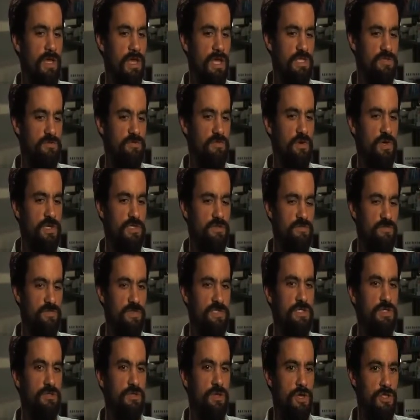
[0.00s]
as far as
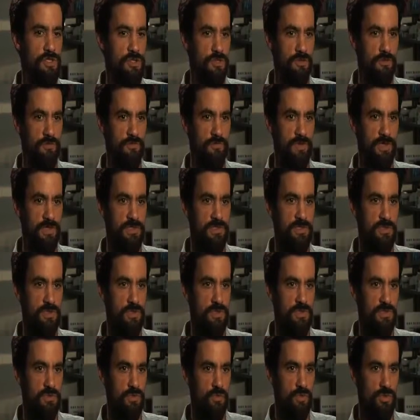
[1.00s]
physiological effects
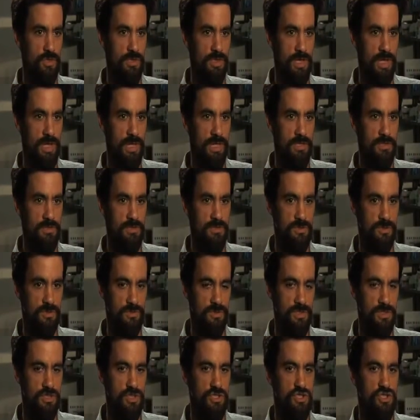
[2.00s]
goes, we're looking at sort of
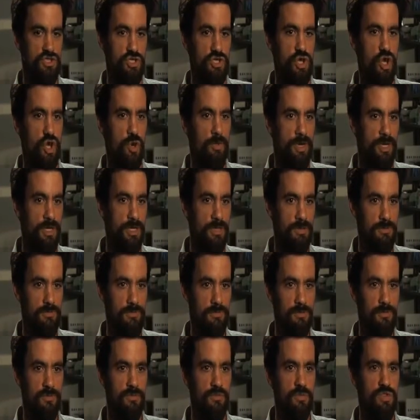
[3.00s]
the genomic
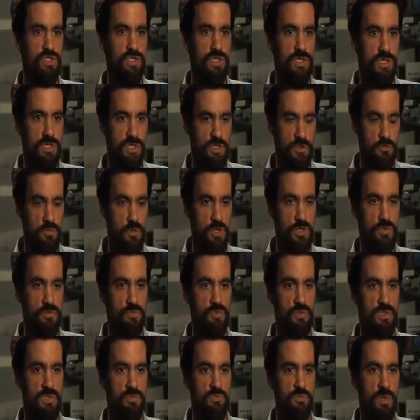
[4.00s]
gene expression
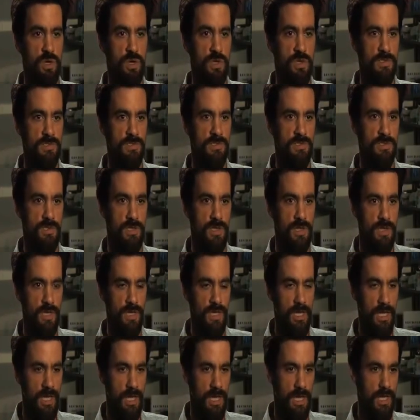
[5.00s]
response
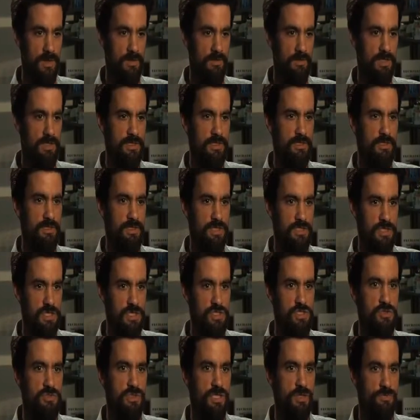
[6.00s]
and the
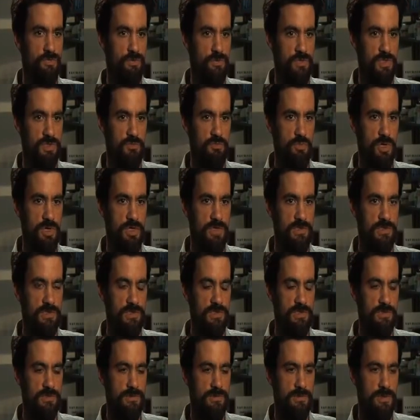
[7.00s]
tissue level
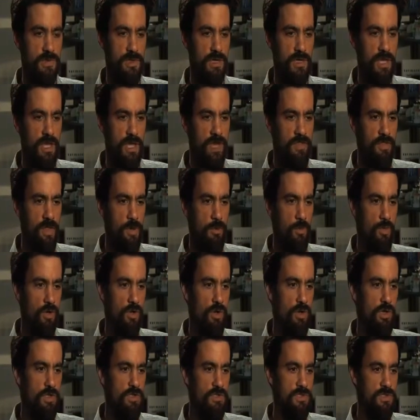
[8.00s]
responses. And then we're
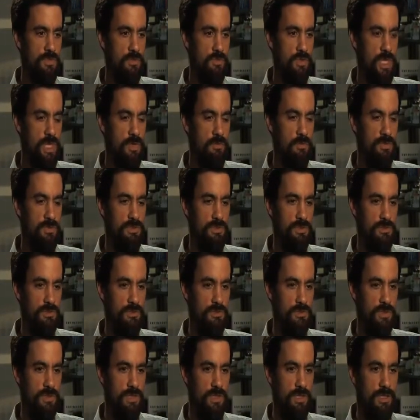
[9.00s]
also able to
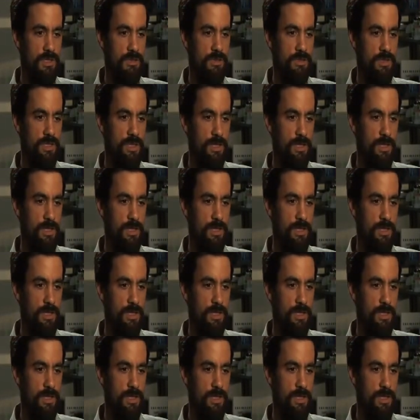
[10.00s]
look at